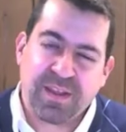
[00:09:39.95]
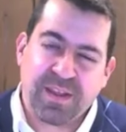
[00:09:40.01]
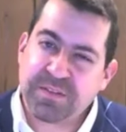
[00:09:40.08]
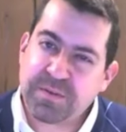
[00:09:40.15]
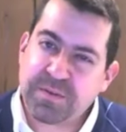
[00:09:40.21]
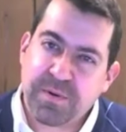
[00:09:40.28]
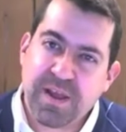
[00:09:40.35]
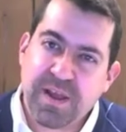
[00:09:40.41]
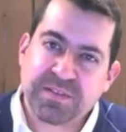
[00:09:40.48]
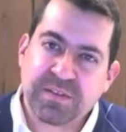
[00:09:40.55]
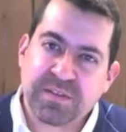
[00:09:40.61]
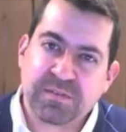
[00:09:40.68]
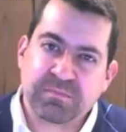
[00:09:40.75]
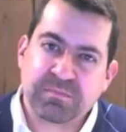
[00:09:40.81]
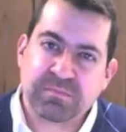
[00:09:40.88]
And
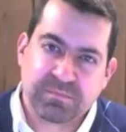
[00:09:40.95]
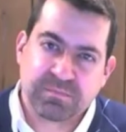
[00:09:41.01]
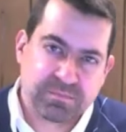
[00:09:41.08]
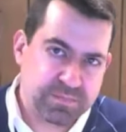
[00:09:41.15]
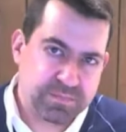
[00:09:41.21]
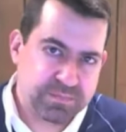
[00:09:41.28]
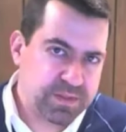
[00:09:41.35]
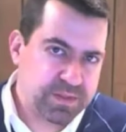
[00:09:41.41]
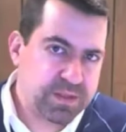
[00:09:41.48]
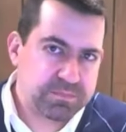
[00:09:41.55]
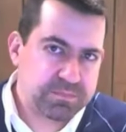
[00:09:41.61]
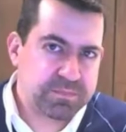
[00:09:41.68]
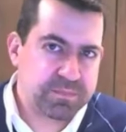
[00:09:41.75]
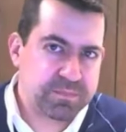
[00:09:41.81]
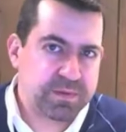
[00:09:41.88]
surprisingly,
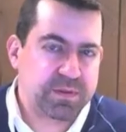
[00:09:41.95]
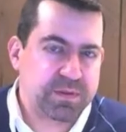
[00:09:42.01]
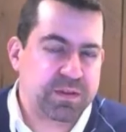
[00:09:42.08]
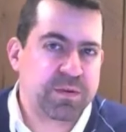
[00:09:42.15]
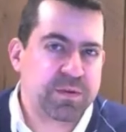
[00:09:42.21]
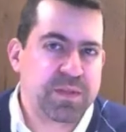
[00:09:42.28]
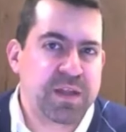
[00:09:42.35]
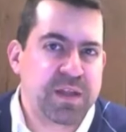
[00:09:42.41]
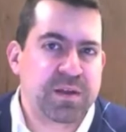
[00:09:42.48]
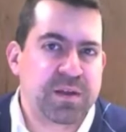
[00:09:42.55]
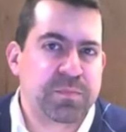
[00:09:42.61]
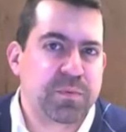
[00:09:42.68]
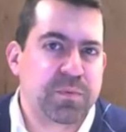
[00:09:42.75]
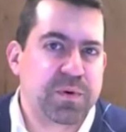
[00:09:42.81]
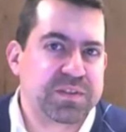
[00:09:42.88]
you know, that
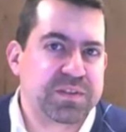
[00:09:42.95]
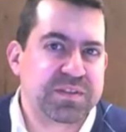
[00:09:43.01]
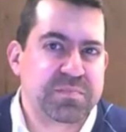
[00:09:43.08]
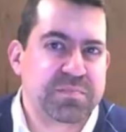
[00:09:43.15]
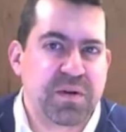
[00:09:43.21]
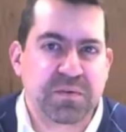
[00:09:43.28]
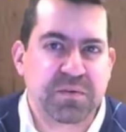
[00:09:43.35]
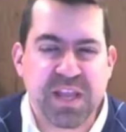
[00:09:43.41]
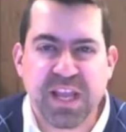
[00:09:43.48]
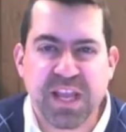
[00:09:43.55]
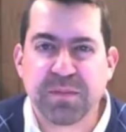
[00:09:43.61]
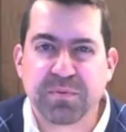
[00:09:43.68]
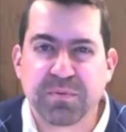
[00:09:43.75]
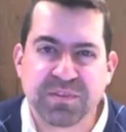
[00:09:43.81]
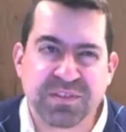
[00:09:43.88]
number was about
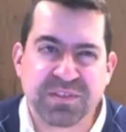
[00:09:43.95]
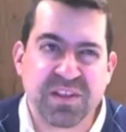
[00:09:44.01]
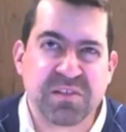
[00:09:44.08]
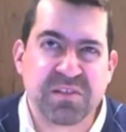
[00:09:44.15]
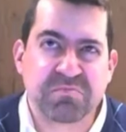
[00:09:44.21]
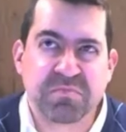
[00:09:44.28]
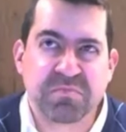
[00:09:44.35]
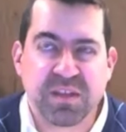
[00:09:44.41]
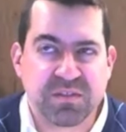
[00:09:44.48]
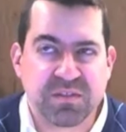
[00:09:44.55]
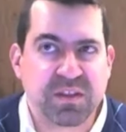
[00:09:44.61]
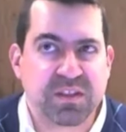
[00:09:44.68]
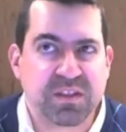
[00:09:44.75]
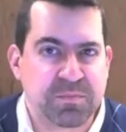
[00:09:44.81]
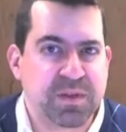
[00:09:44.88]
80%, I
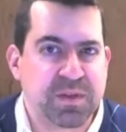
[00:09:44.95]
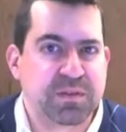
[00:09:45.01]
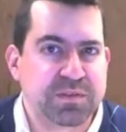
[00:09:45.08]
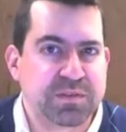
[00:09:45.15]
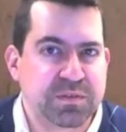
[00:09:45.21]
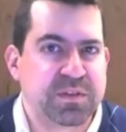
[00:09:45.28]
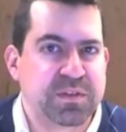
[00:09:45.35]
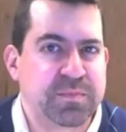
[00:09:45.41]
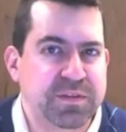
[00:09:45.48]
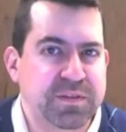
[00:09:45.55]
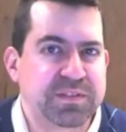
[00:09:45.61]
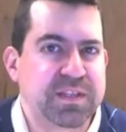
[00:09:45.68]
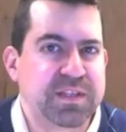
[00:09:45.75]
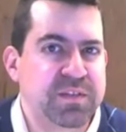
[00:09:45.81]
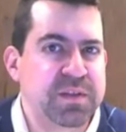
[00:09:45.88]
think, at the middle school, and
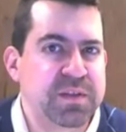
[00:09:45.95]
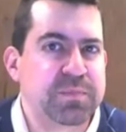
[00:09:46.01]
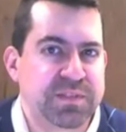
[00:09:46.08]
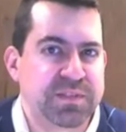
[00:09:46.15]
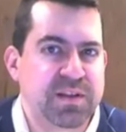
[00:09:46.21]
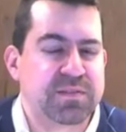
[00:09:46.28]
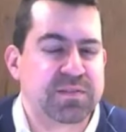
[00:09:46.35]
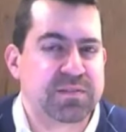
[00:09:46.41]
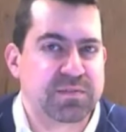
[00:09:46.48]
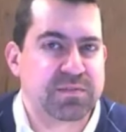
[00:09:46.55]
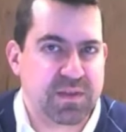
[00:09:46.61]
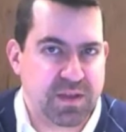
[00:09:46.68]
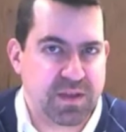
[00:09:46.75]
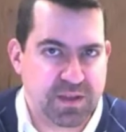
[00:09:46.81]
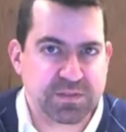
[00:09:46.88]
about 70% at
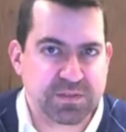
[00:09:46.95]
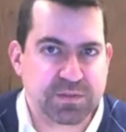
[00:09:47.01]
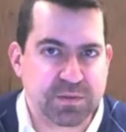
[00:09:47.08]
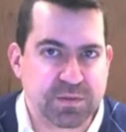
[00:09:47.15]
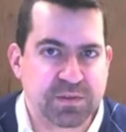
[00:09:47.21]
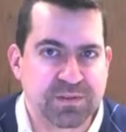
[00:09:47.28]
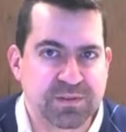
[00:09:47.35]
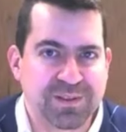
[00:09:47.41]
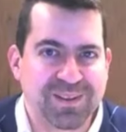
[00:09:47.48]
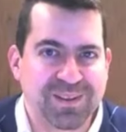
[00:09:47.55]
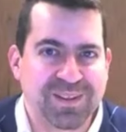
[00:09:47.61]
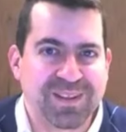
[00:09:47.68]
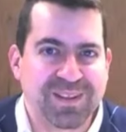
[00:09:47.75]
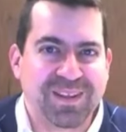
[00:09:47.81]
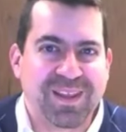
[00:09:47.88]
the high school.
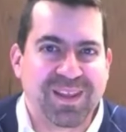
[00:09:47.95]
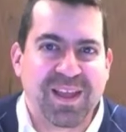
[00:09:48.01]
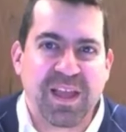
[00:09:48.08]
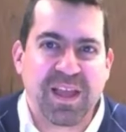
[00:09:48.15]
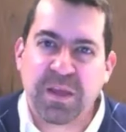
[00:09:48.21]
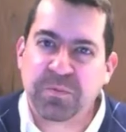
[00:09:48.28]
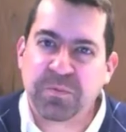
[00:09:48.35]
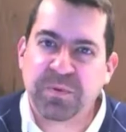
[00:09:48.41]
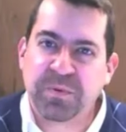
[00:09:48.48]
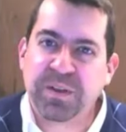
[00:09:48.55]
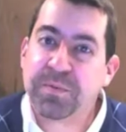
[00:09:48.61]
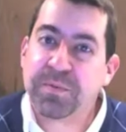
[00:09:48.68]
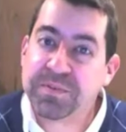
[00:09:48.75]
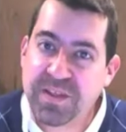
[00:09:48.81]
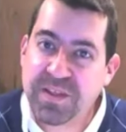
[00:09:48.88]
And when
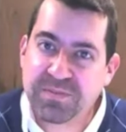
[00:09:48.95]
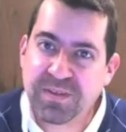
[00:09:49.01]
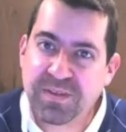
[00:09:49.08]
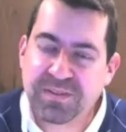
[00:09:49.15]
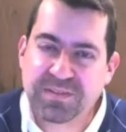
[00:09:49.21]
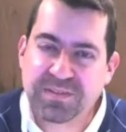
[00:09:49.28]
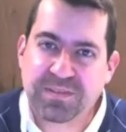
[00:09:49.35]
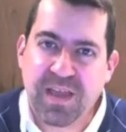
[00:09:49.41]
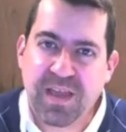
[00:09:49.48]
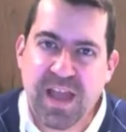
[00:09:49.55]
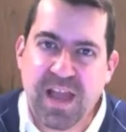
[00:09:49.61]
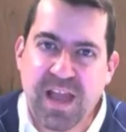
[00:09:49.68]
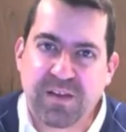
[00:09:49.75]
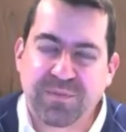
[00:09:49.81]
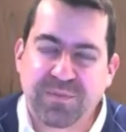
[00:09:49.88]
you present that to
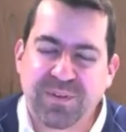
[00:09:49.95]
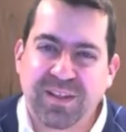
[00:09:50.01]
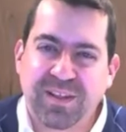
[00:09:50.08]
staff,